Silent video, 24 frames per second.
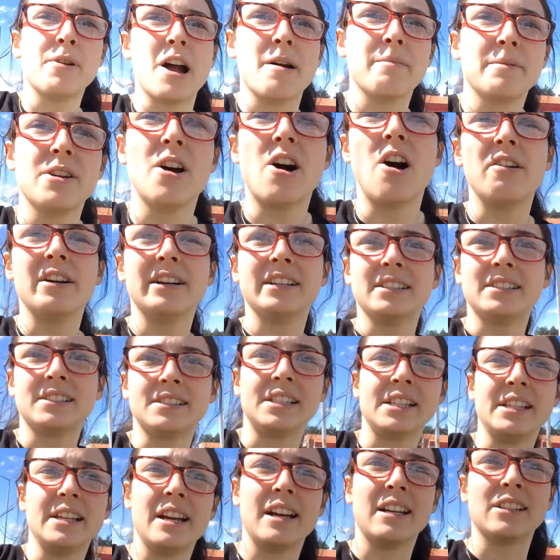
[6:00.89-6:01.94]
probably always
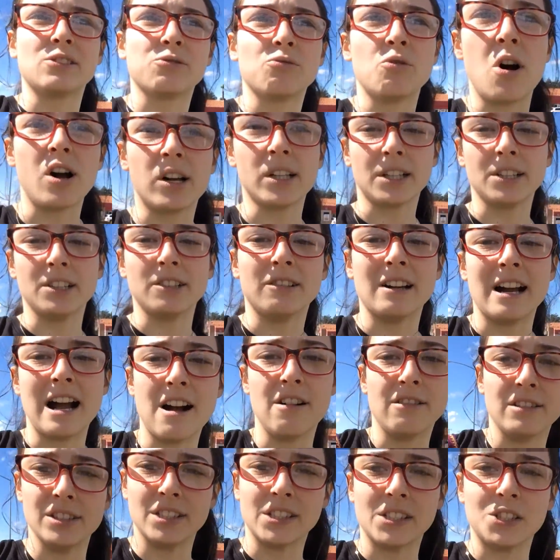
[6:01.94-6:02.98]
see us walking
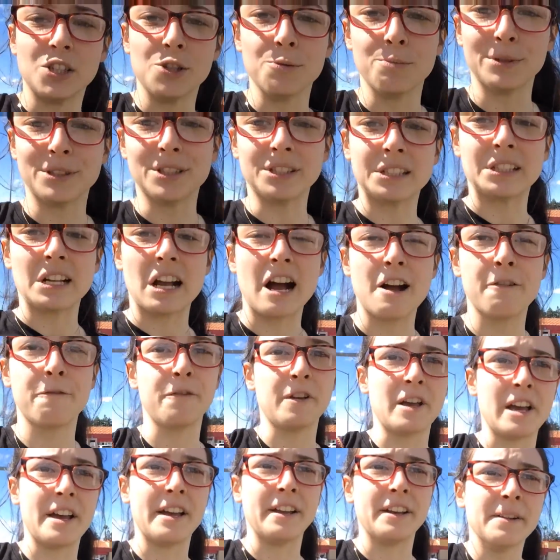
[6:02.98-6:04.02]
around with stupid stuff
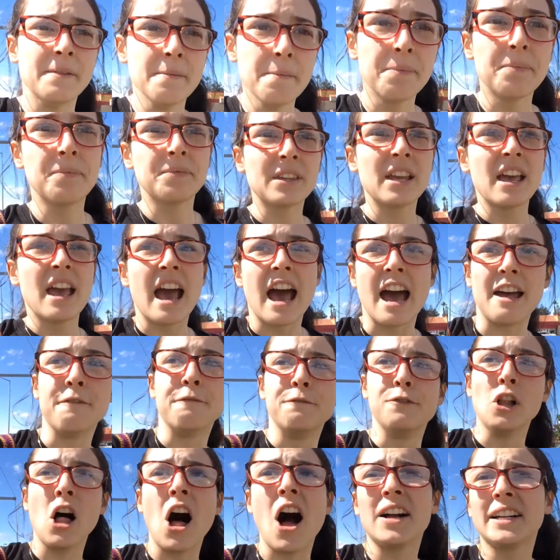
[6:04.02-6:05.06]
and
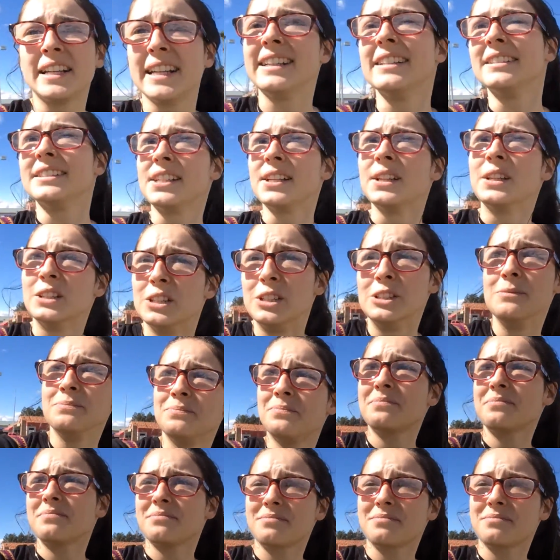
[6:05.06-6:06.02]
and vlogging too.